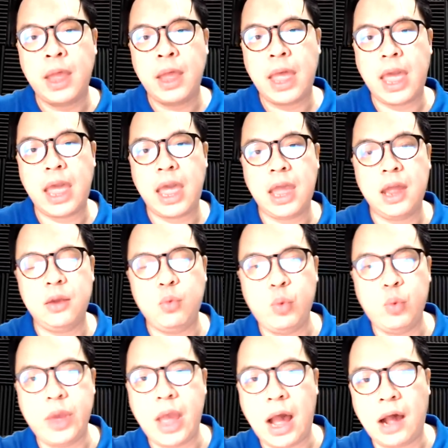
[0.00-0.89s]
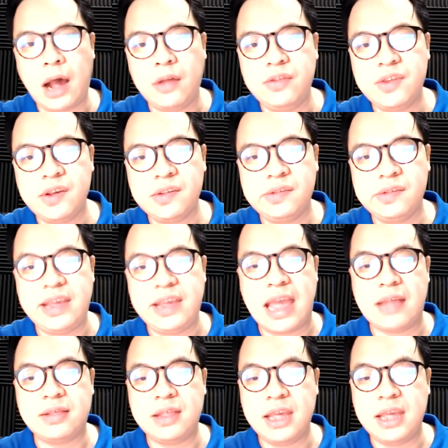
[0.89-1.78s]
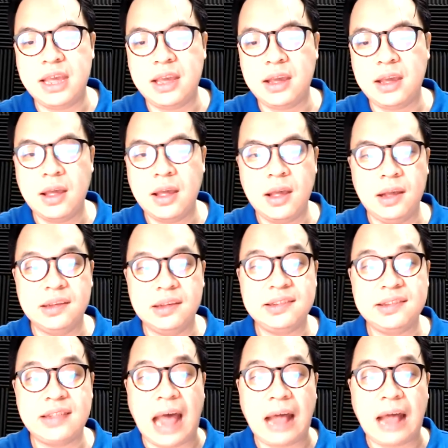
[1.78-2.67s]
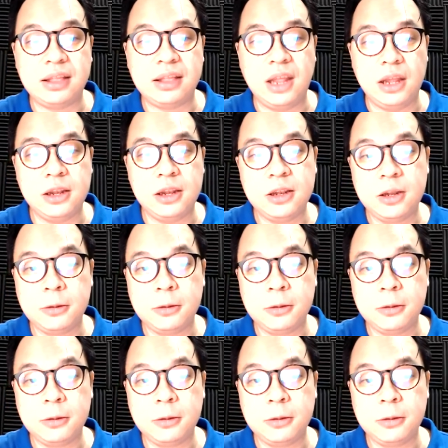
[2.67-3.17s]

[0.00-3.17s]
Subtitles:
And we are just getting started.